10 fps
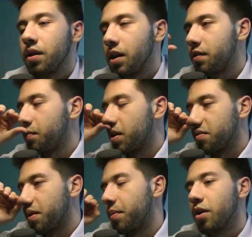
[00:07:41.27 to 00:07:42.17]
unless he
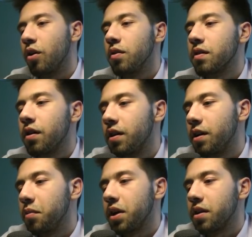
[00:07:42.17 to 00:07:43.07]
plays maybe a gold card,
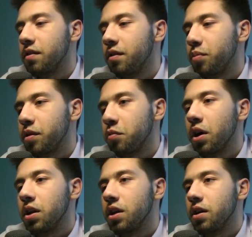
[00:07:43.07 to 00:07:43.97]
then we can Cyprian
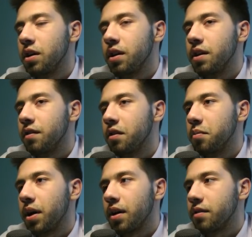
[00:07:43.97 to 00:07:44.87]
Wily, and then he's going
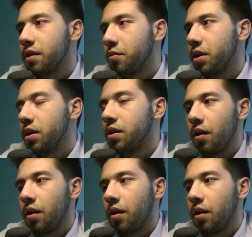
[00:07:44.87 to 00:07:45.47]
to pass anyway.